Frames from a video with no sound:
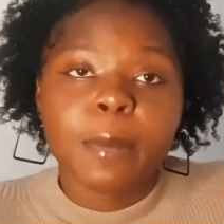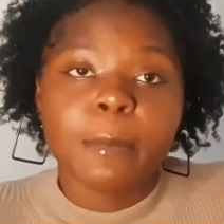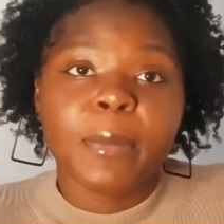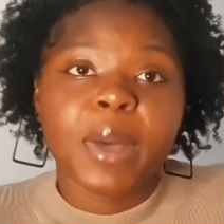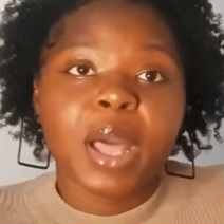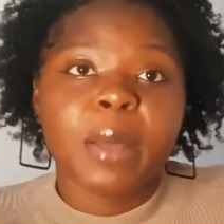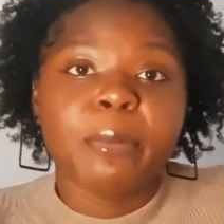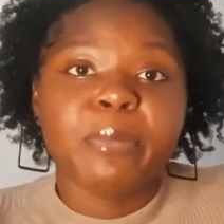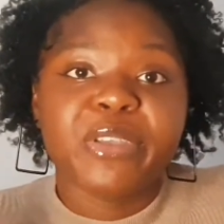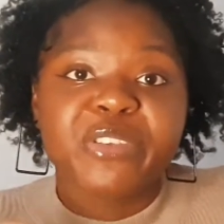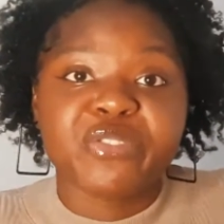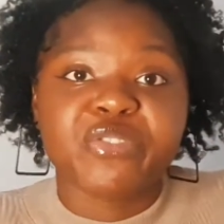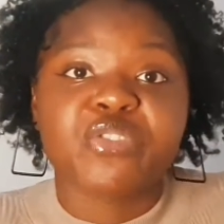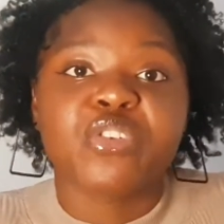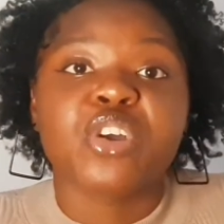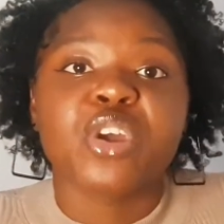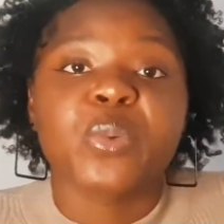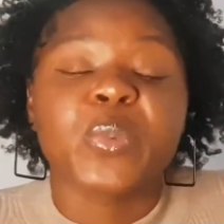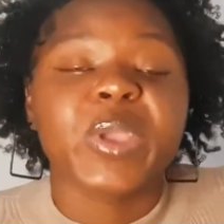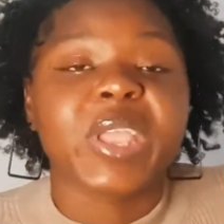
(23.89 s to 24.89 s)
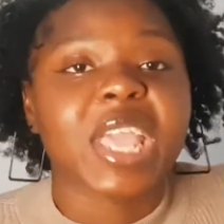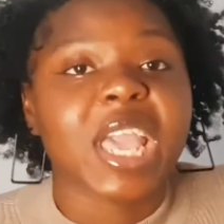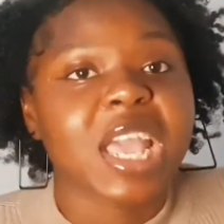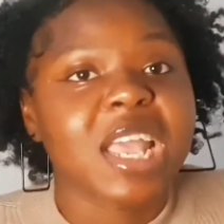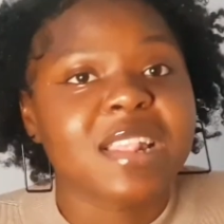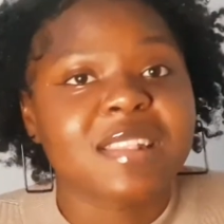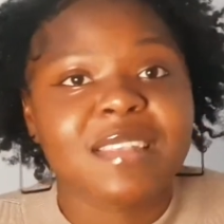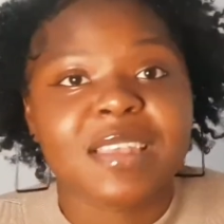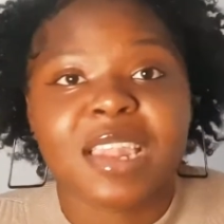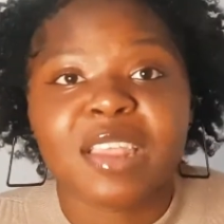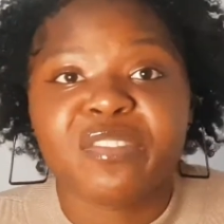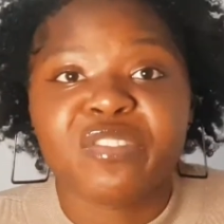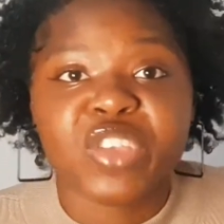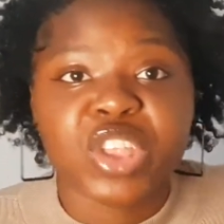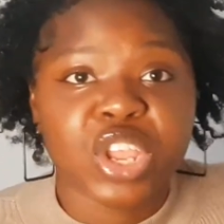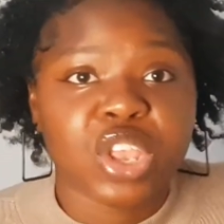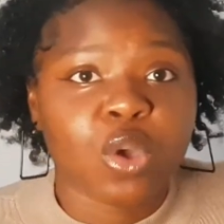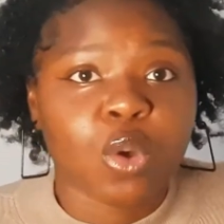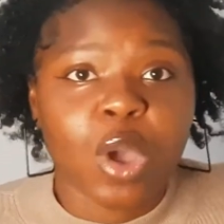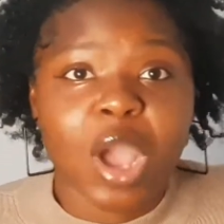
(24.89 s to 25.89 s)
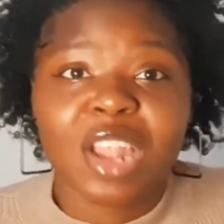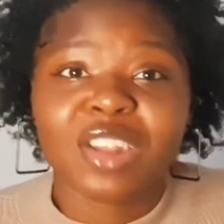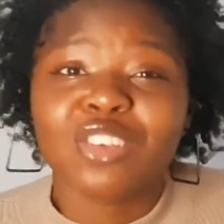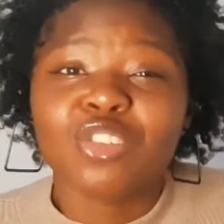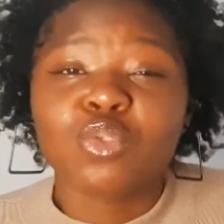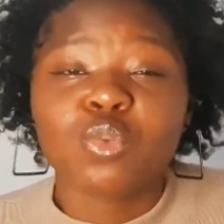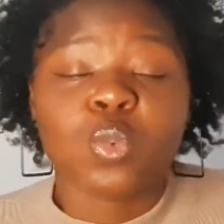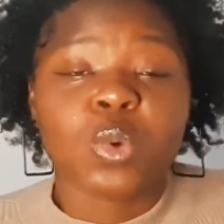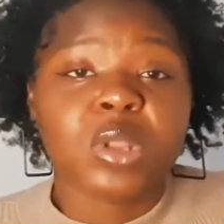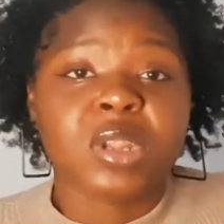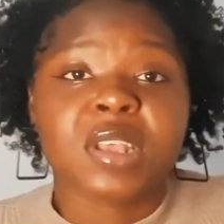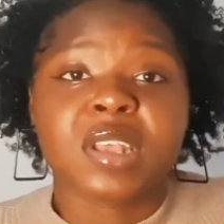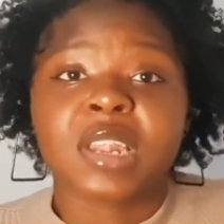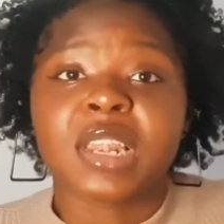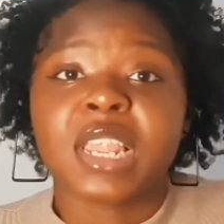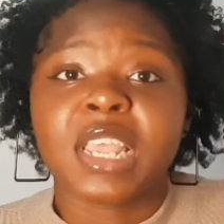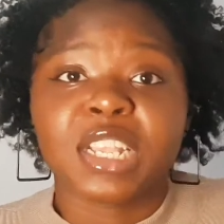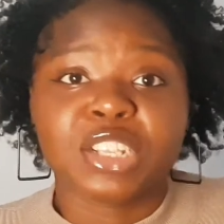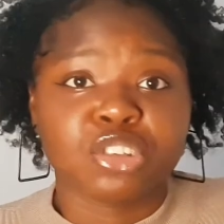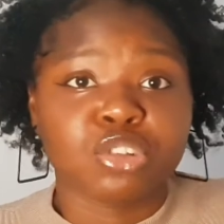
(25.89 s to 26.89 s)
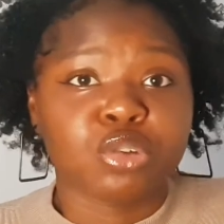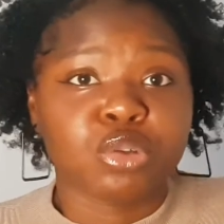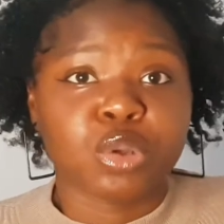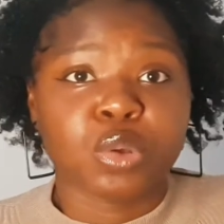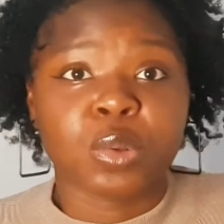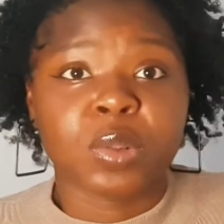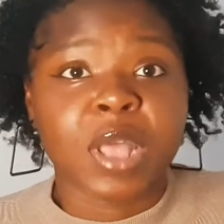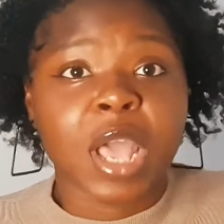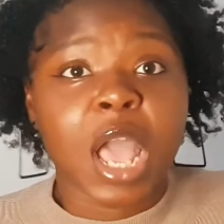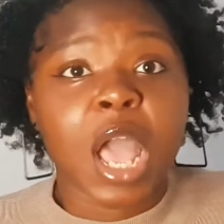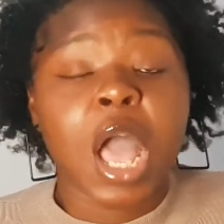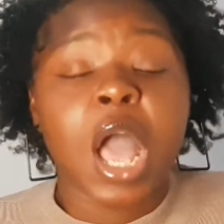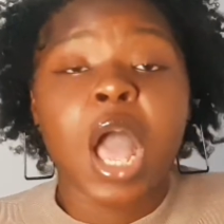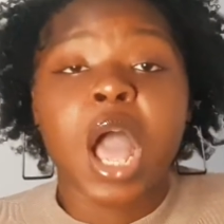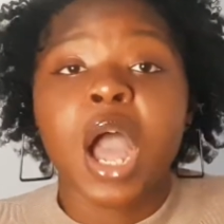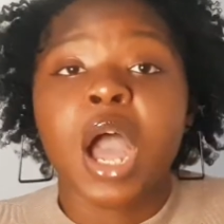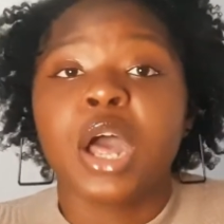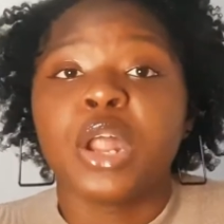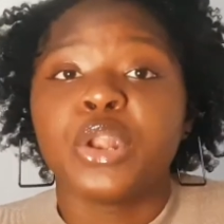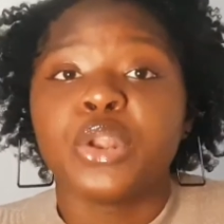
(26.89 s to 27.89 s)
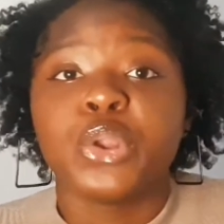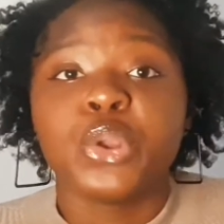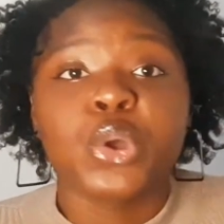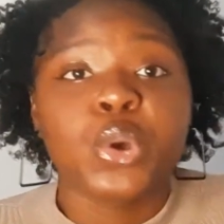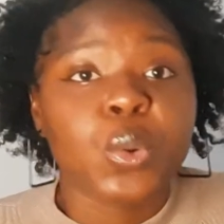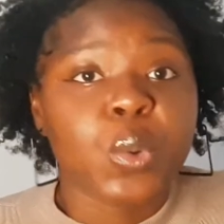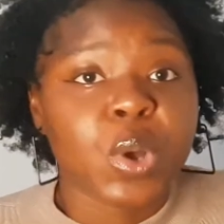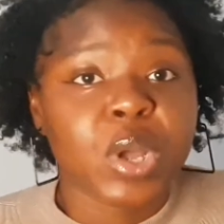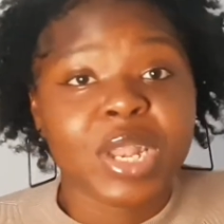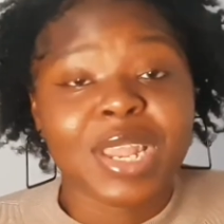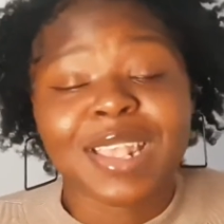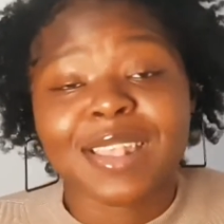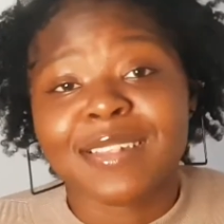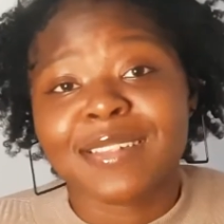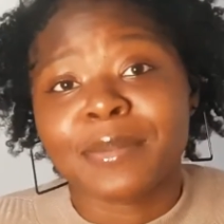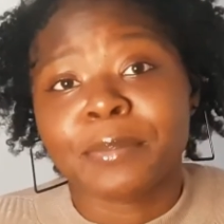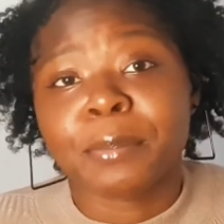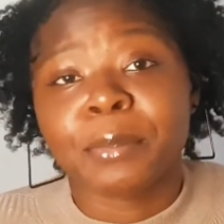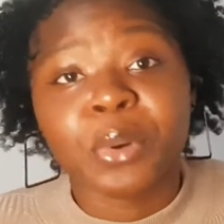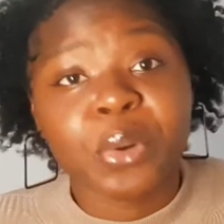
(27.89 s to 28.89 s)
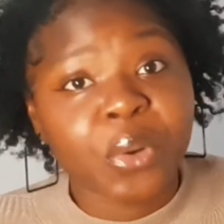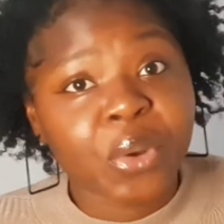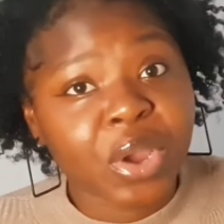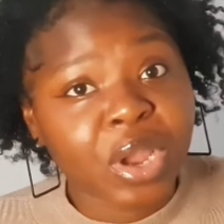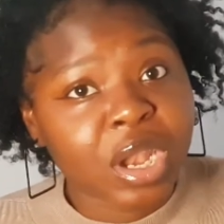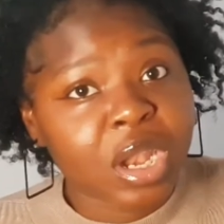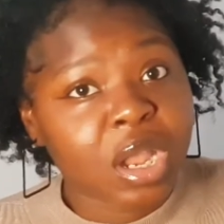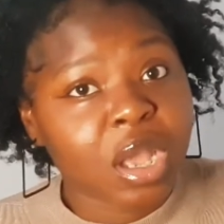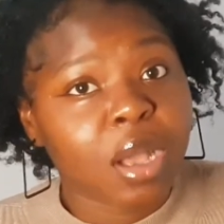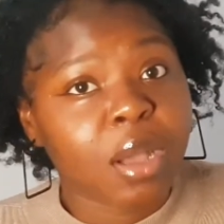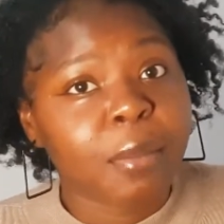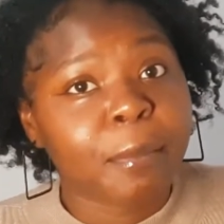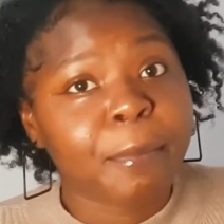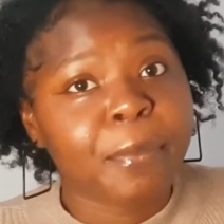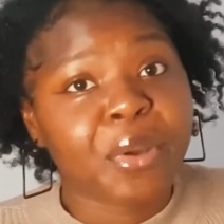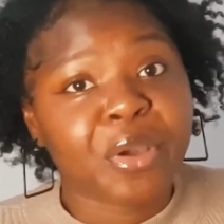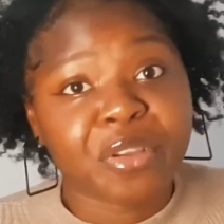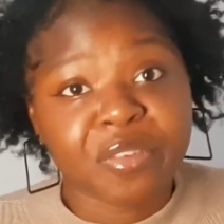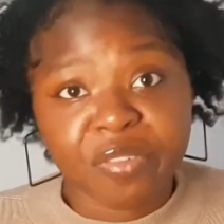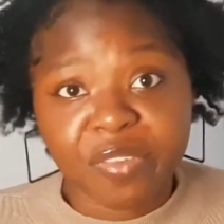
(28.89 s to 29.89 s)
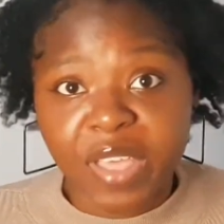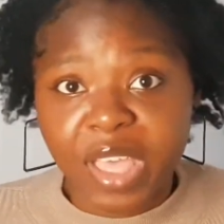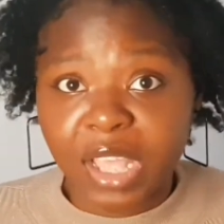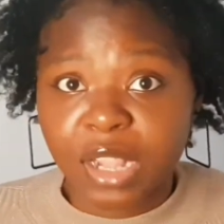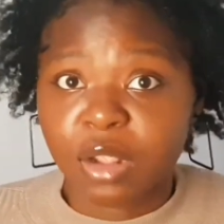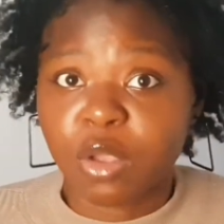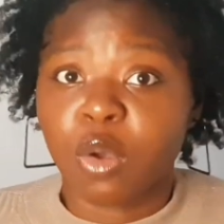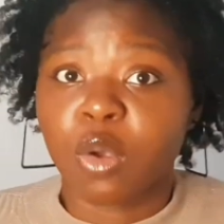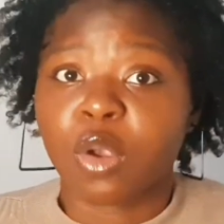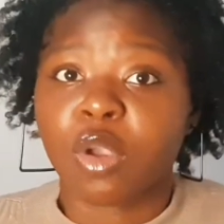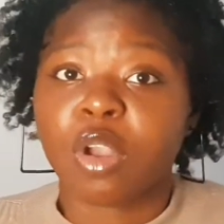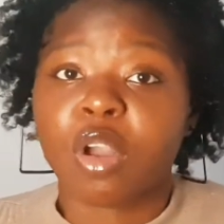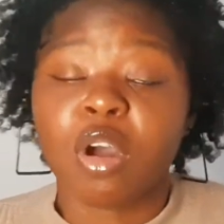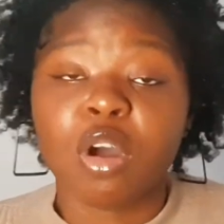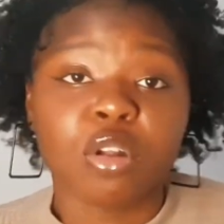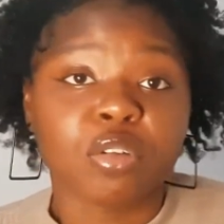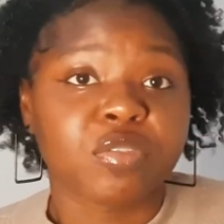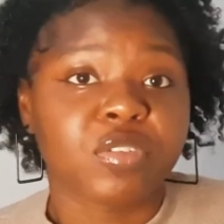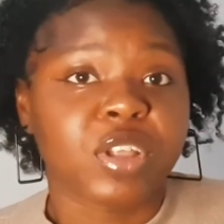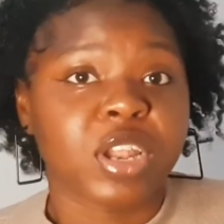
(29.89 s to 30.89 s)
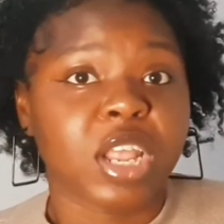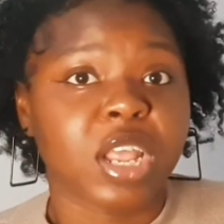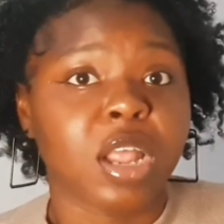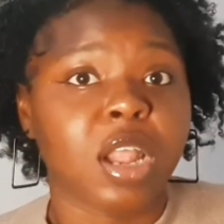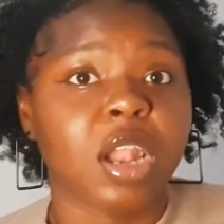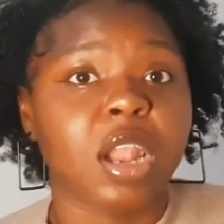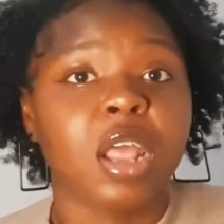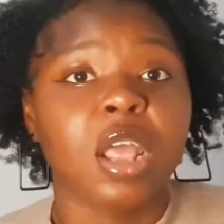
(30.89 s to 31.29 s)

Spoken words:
But before we get into the video, I just want to let you know that no one is born perfect or confident.